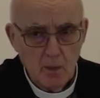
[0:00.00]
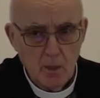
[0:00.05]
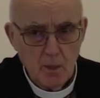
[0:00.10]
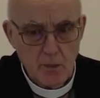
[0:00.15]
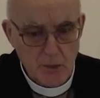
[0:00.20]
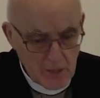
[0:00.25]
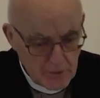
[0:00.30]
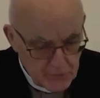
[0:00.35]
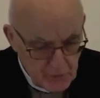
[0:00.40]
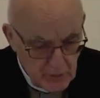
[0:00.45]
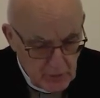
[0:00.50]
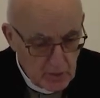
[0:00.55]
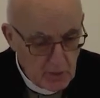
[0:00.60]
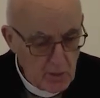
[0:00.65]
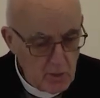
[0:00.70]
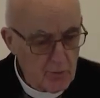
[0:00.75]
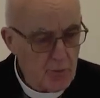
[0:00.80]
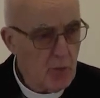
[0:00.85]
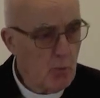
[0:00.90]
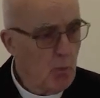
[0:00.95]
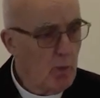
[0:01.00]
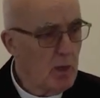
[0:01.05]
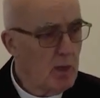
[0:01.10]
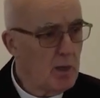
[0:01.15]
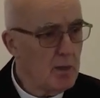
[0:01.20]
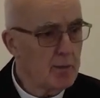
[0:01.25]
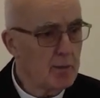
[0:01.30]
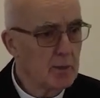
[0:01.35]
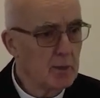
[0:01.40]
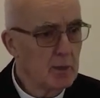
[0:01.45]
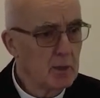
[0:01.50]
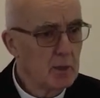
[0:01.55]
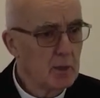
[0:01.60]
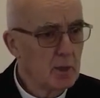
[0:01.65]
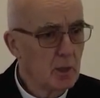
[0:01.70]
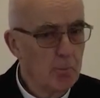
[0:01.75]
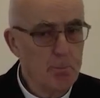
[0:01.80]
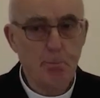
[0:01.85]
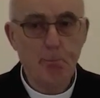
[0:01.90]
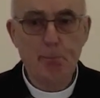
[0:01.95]
Yet here they were,
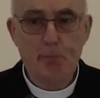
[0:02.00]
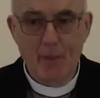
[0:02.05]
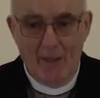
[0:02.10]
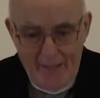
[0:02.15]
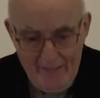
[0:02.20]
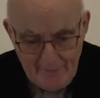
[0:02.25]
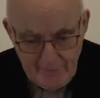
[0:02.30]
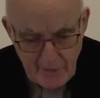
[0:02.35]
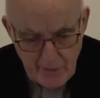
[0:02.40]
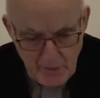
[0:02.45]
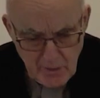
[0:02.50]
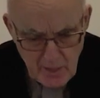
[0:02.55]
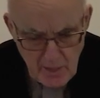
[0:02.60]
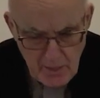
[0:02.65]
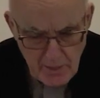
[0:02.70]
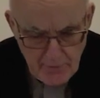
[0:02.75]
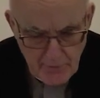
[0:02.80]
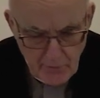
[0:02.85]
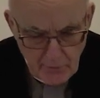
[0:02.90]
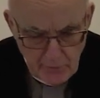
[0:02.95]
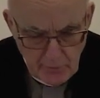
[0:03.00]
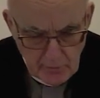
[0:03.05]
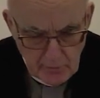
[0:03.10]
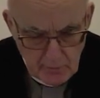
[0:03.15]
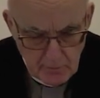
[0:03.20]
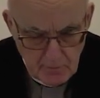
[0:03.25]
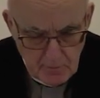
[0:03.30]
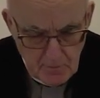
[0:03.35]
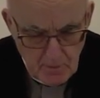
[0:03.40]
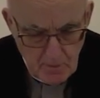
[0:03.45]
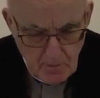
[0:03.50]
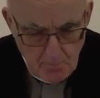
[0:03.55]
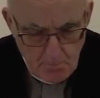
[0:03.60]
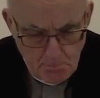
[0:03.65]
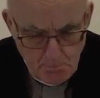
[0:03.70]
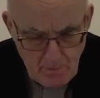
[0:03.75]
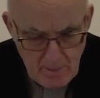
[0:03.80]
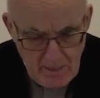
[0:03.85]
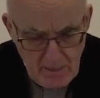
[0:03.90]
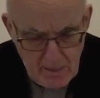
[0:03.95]
begging Aaron,
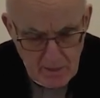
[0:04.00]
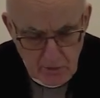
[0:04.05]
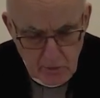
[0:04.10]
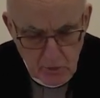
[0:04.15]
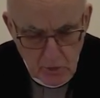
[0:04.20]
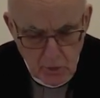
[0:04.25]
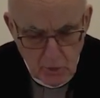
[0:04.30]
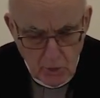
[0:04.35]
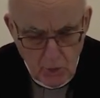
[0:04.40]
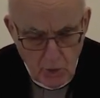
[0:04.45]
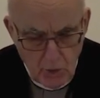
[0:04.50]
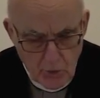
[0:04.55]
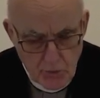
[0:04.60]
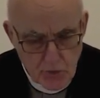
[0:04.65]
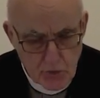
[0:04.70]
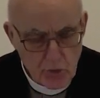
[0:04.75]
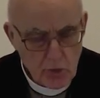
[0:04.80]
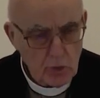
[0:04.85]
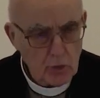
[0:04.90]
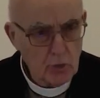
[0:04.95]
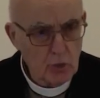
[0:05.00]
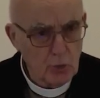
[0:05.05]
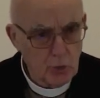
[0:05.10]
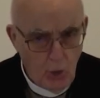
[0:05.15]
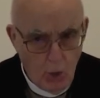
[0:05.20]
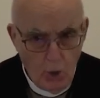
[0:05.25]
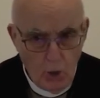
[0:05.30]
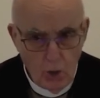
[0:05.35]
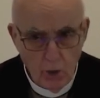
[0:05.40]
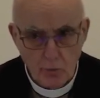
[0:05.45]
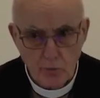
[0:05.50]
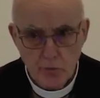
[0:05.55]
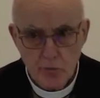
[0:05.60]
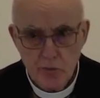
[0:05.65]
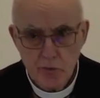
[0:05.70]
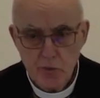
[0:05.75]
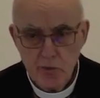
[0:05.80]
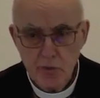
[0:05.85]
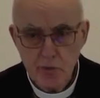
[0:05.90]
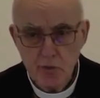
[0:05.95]
Make us
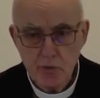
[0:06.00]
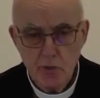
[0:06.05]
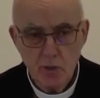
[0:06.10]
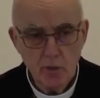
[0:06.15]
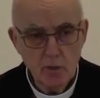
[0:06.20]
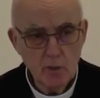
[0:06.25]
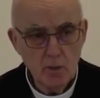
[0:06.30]
gods.